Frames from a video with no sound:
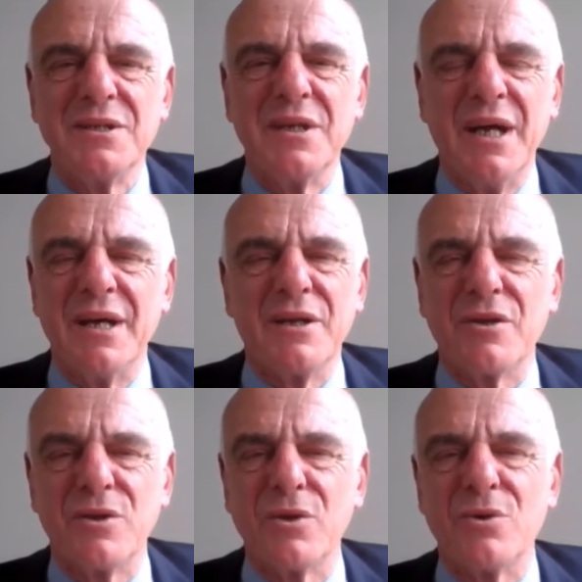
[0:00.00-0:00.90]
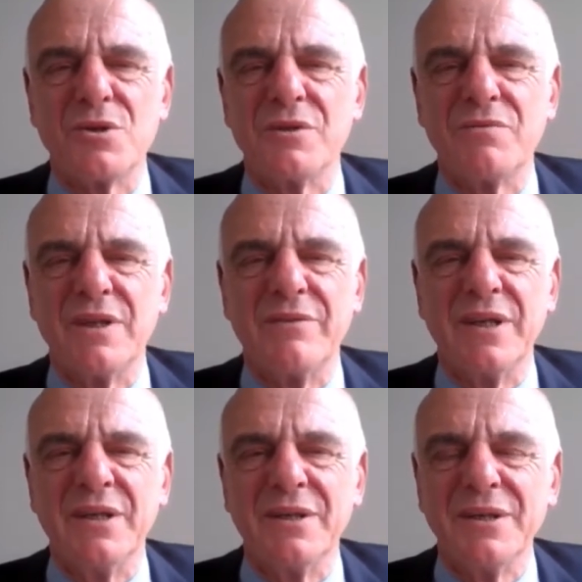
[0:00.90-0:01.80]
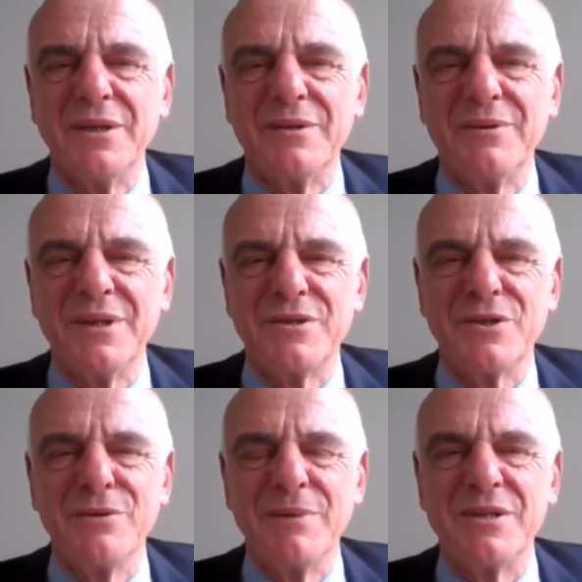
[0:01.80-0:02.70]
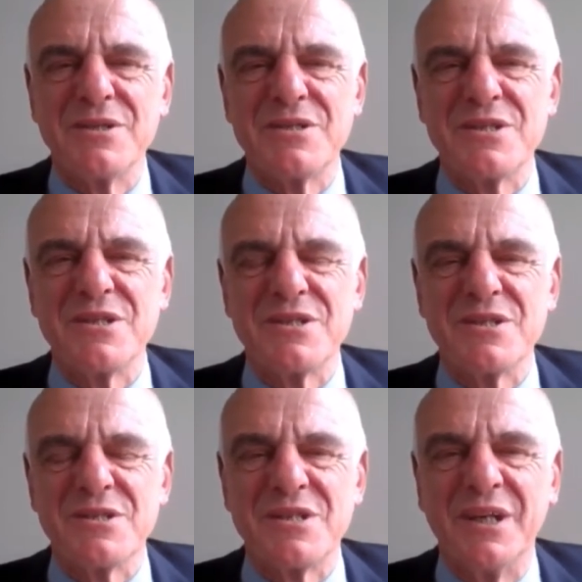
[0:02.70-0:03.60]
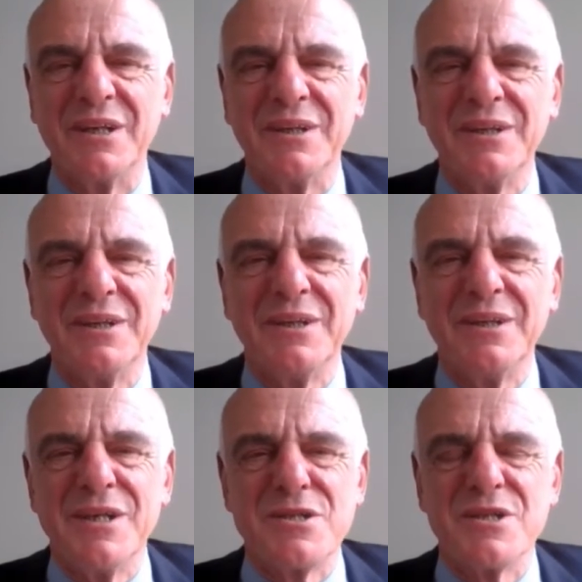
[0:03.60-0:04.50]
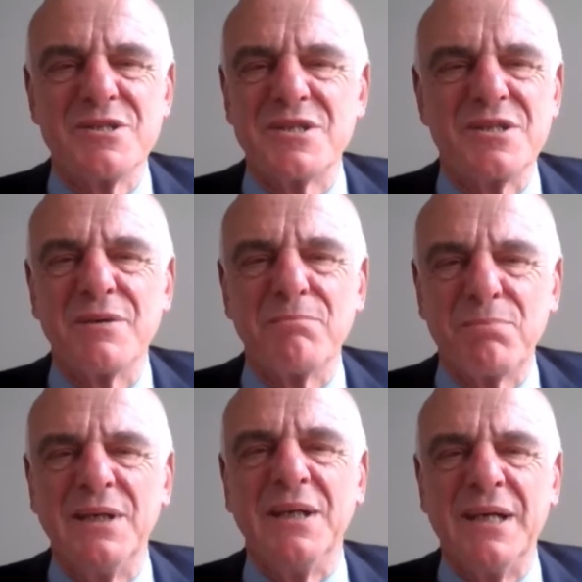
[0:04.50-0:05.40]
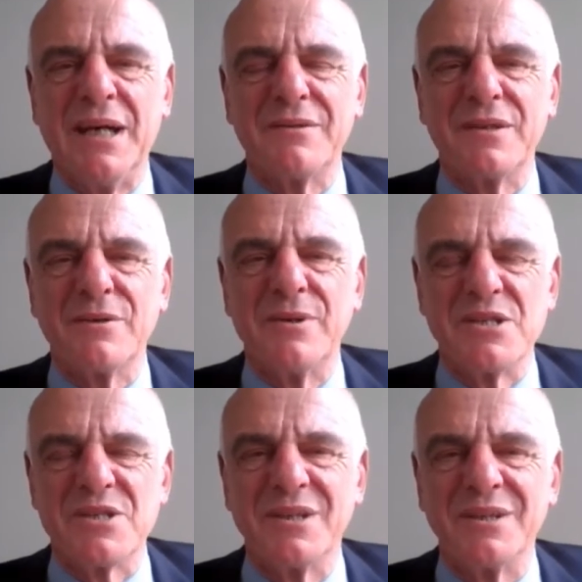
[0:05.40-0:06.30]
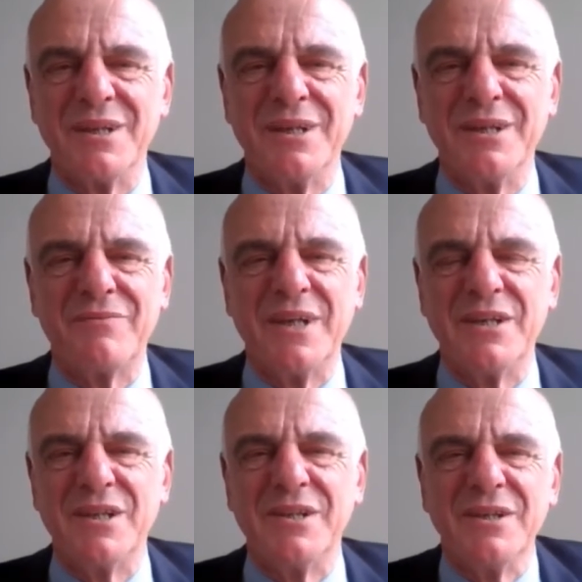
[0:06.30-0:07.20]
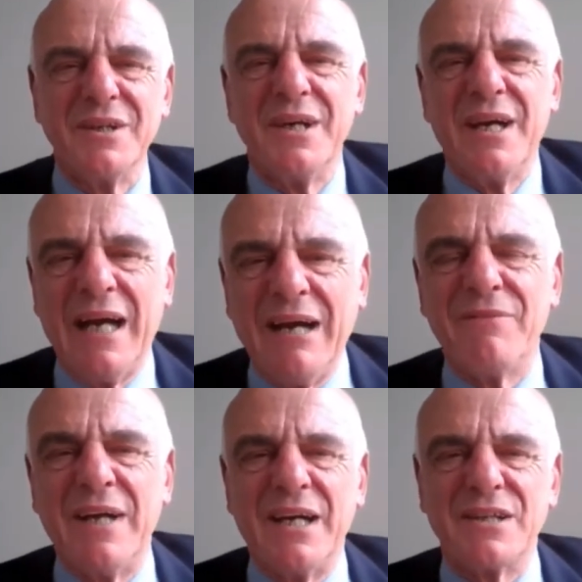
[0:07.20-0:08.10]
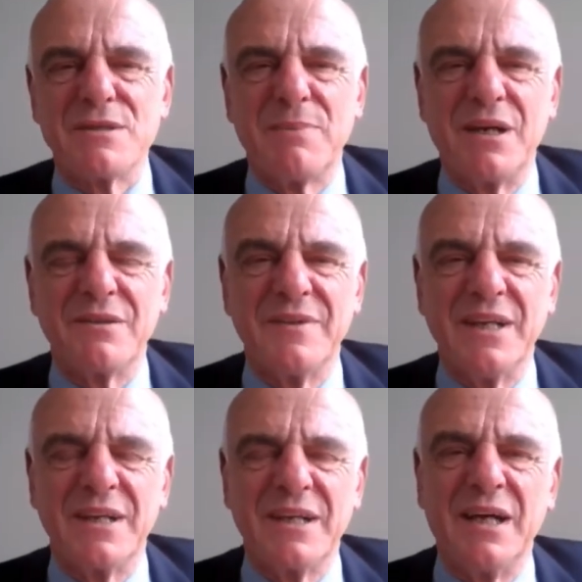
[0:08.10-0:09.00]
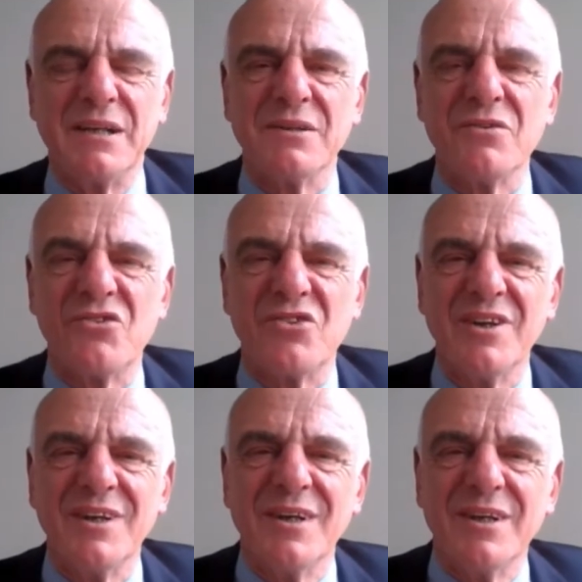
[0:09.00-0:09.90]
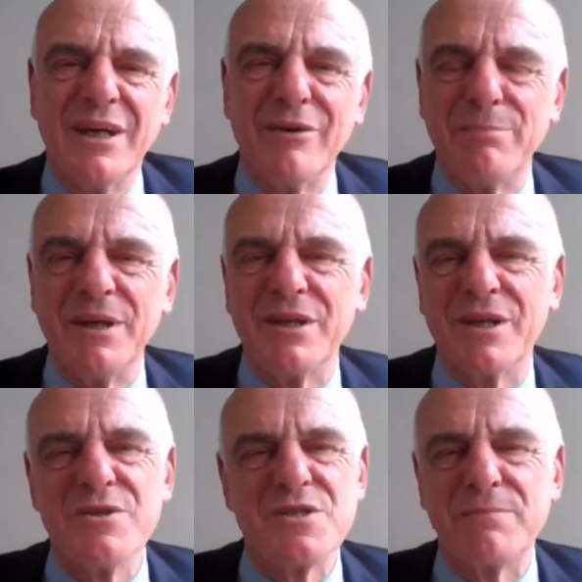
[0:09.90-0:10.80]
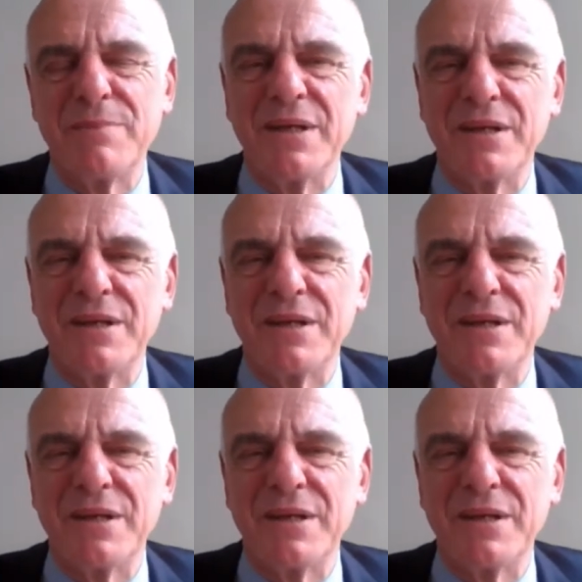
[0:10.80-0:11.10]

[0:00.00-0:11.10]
the thought of living with 2 metres distancing is just completely out of the question. And if they did have that as part of their guidance, they would be accused of being